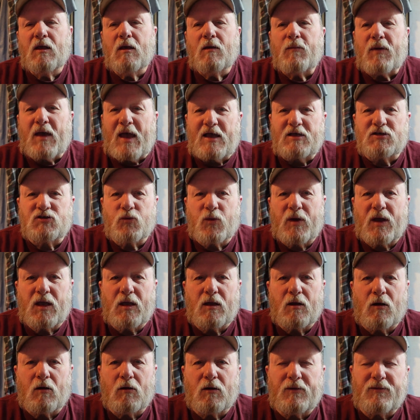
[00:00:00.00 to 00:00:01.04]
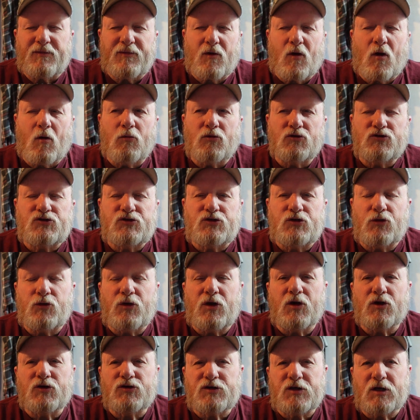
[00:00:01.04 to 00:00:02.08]
passed away almost 2
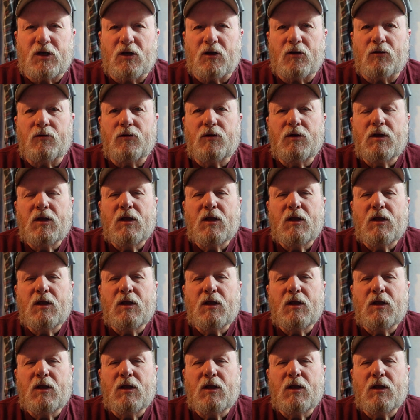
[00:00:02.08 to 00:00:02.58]
years ago,